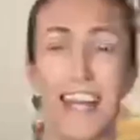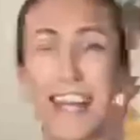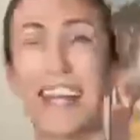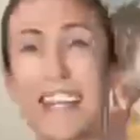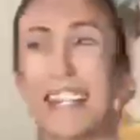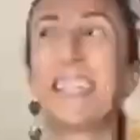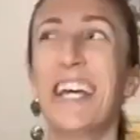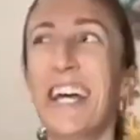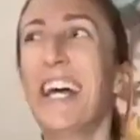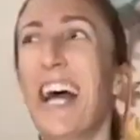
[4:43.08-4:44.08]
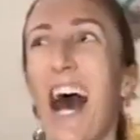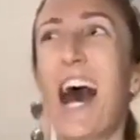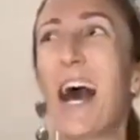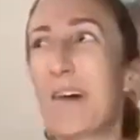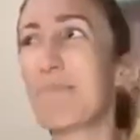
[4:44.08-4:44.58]
than it is
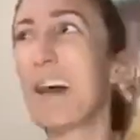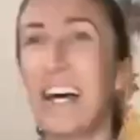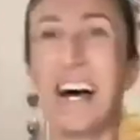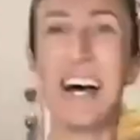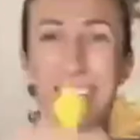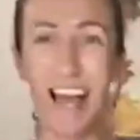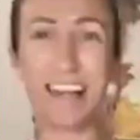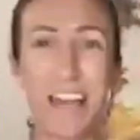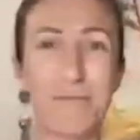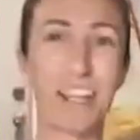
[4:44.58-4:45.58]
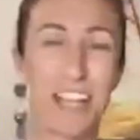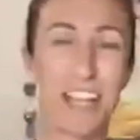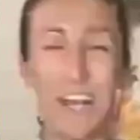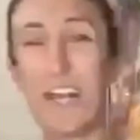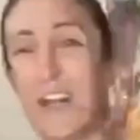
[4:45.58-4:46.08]
um, a
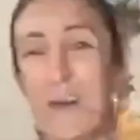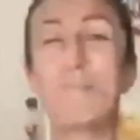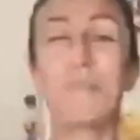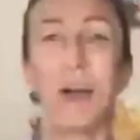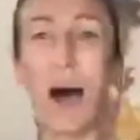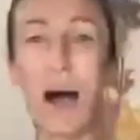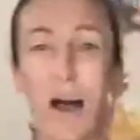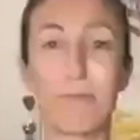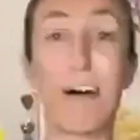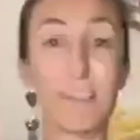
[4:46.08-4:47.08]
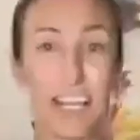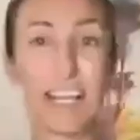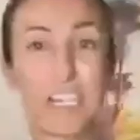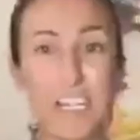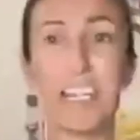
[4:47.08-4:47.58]
dynamic uh,
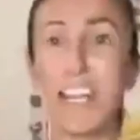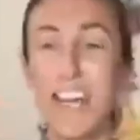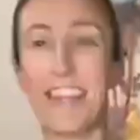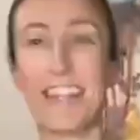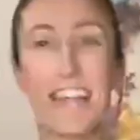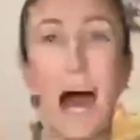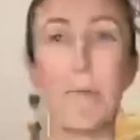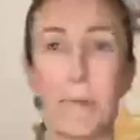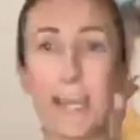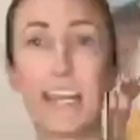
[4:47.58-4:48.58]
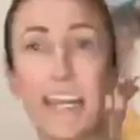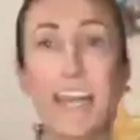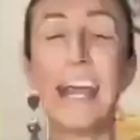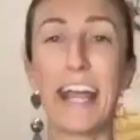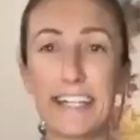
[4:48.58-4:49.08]
revelation that's happening.
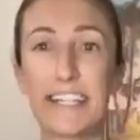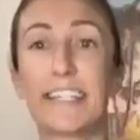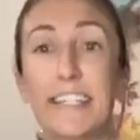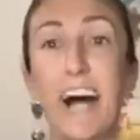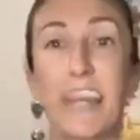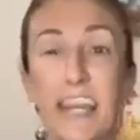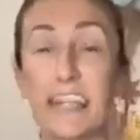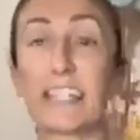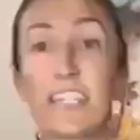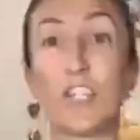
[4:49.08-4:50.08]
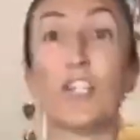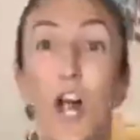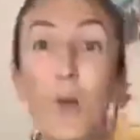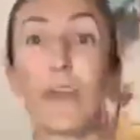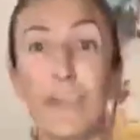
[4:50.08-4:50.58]
It's a study. It's this
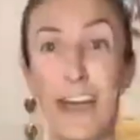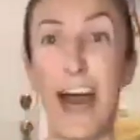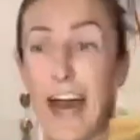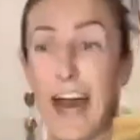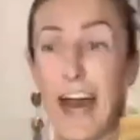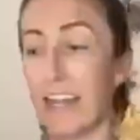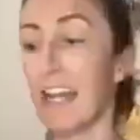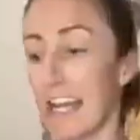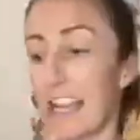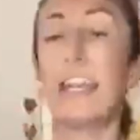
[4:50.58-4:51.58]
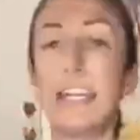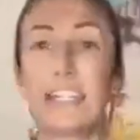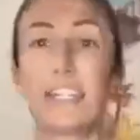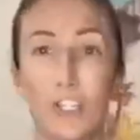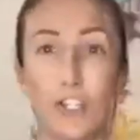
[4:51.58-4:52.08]
knowing that
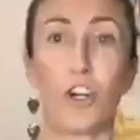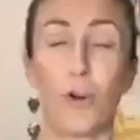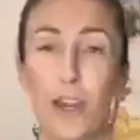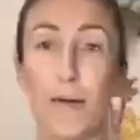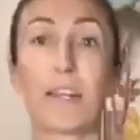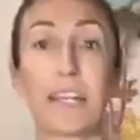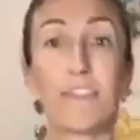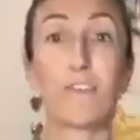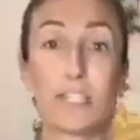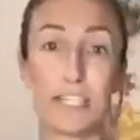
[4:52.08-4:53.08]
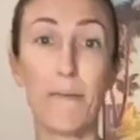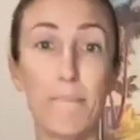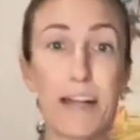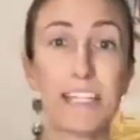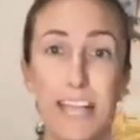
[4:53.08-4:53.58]
this is true. And I'm going to give you
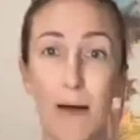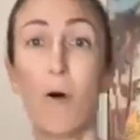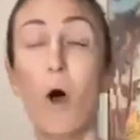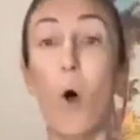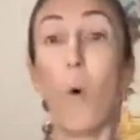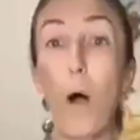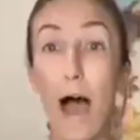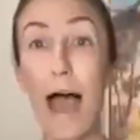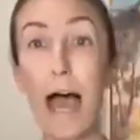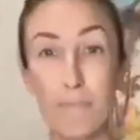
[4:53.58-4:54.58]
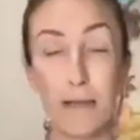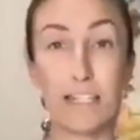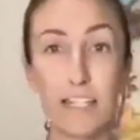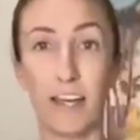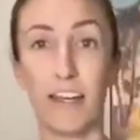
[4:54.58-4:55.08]
step by step what
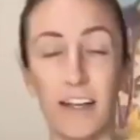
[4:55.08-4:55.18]
happened.